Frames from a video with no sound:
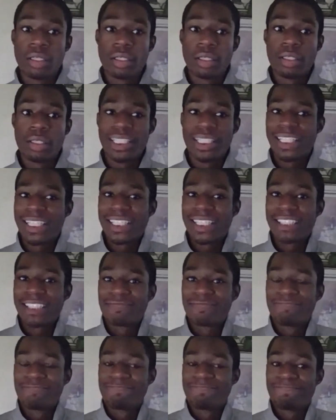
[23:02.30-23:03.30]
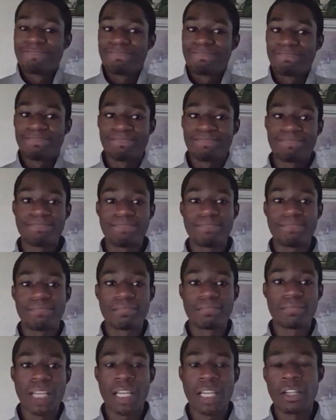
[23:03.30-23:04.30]

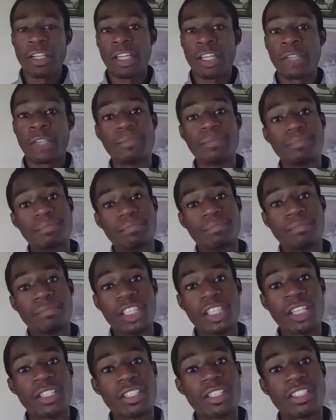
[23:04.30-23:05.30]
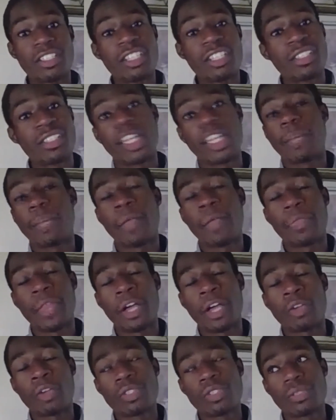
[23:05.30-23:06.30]
I don't know, just think about
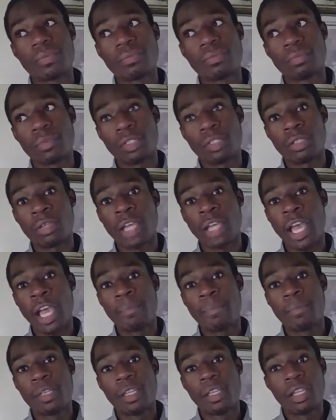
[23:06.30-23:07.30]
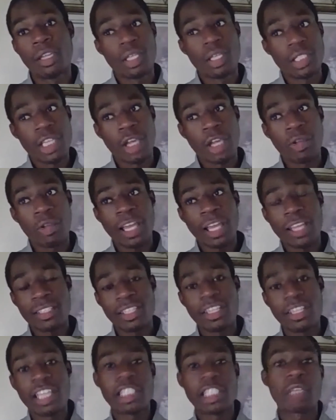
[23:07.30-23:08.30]
those. Okay. So like I
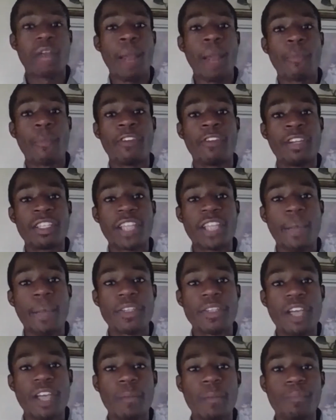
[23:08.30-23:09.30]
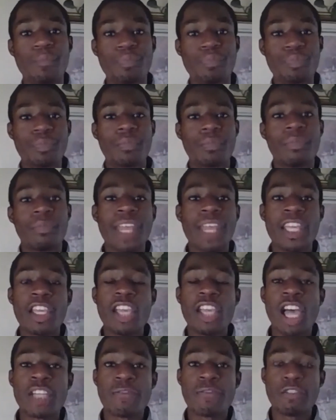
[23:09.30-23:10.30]
said, that's a wrap for this episode. Thank you
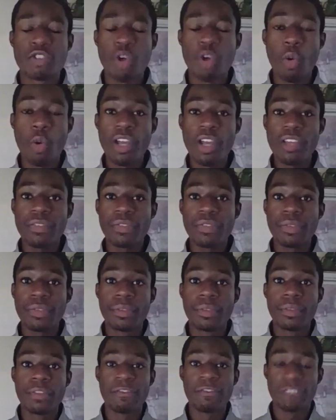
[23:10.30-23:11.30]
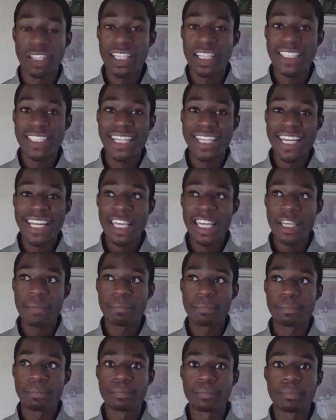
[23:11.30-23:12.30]
guys for joining, for listening
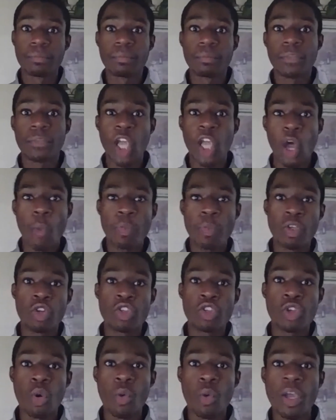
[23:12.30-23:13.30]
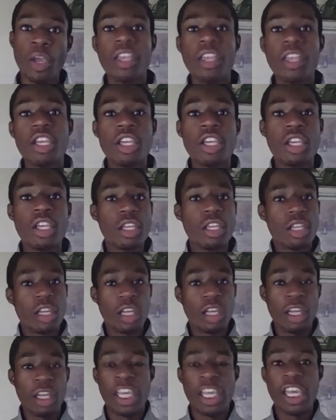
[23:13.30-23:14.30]
in. Hope you enjoy it.
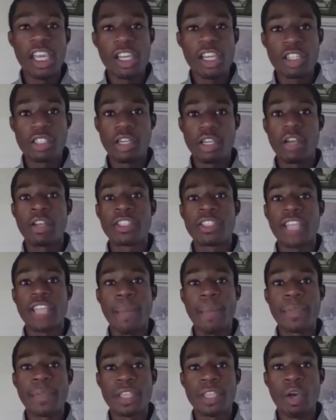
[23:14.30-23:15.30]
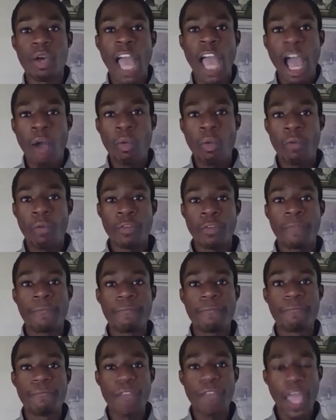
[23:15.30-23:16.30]
Again, share this episode out with your
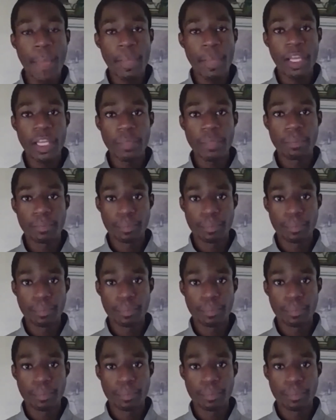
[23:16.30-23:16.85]
family